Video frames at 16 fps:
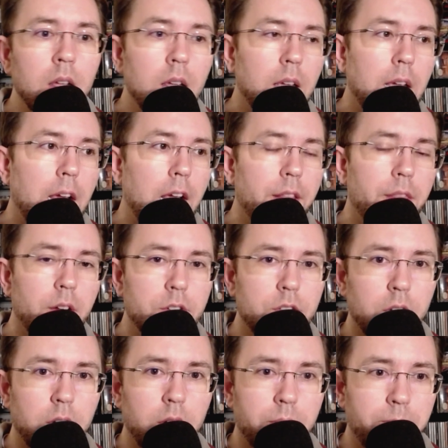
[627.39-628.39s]
and there's
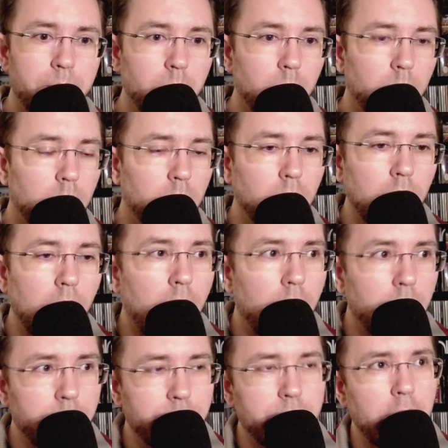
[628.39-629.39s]
a a
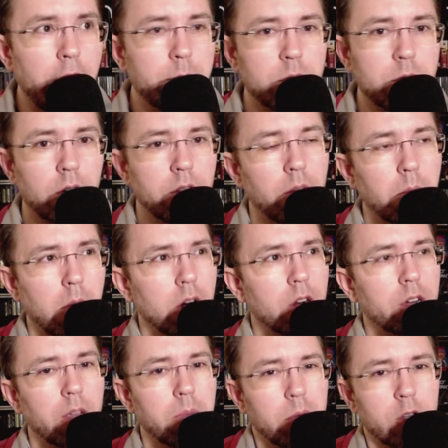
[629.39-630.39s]
lot of games on the
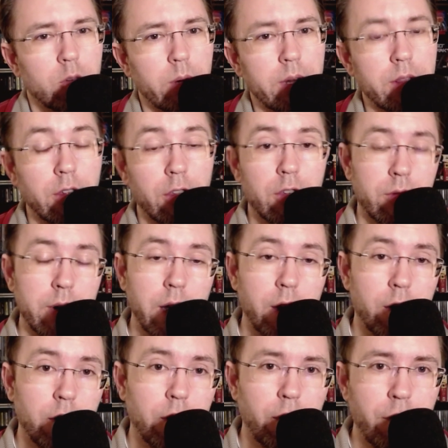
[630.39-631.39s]
market between the
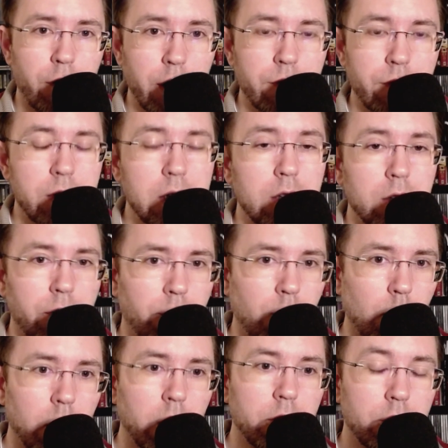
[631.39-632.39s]
$350 to
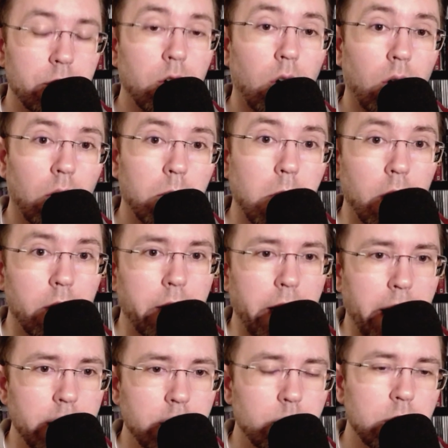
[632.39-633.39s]
$400 mark
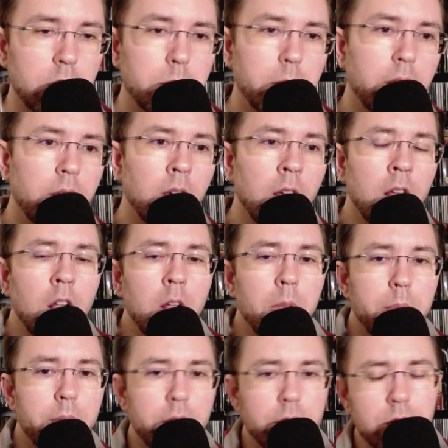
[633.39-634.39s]
as we speak.
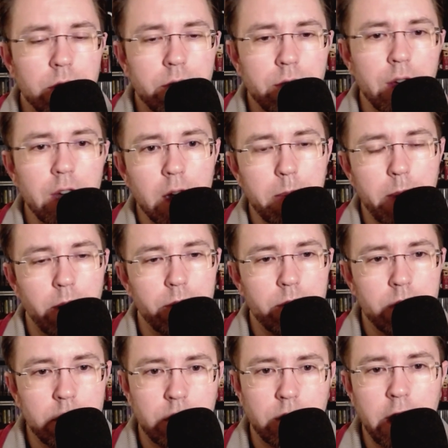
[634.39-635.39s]
Because the thing about
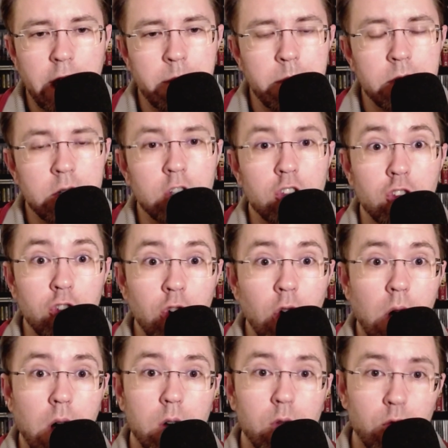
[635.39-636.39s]
this game is it's
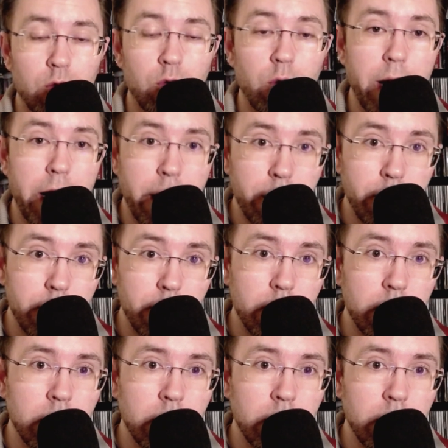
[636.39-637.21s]
not rare.